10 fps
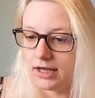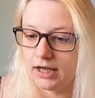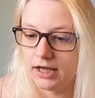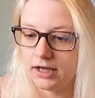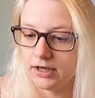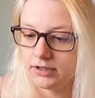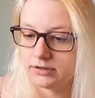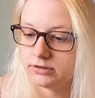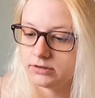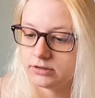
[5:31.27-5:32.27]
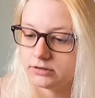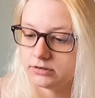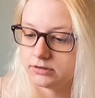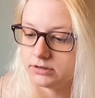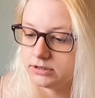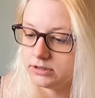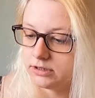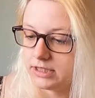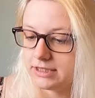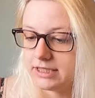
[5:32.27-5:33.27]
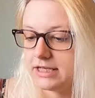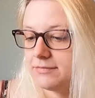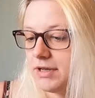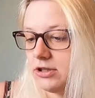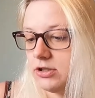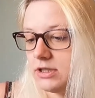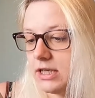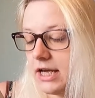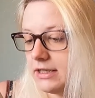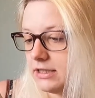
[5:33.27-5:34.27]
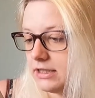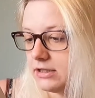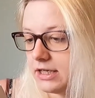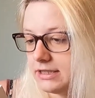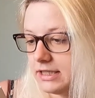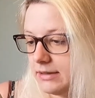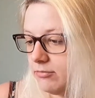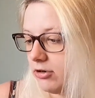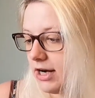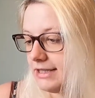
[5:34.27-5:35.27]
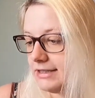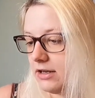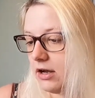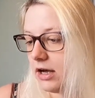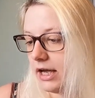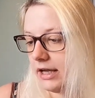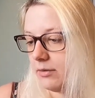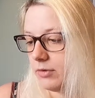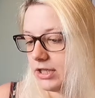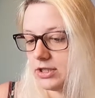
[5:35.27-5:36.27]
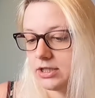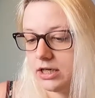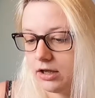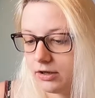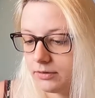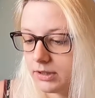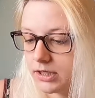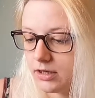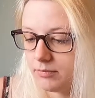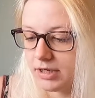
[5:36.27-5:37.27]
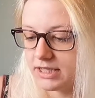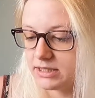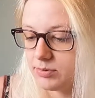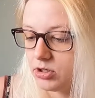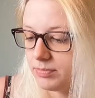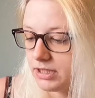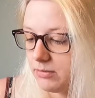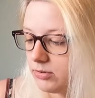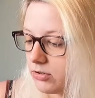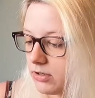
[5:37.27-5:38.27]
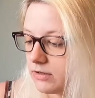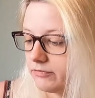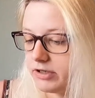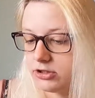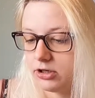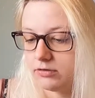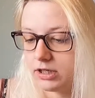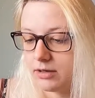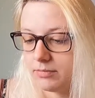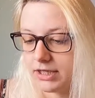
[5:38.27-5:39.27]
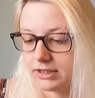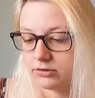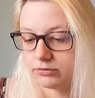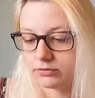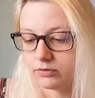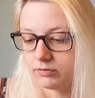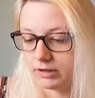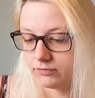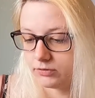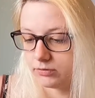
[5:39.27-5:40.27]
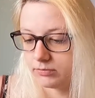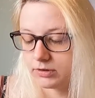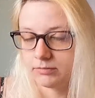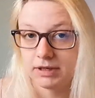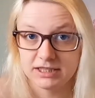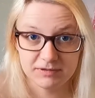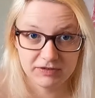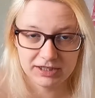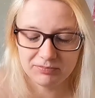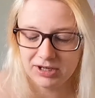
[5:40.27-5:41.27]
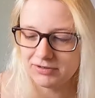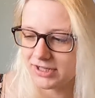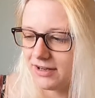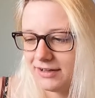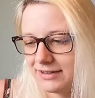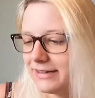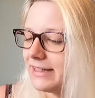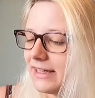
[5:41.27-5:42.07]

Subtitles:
And this says, Manchester 1819, prices are high and wages are low, but as the poor become poorer, the rich are alarmed by their calls for reform. Makes me think of Poldark.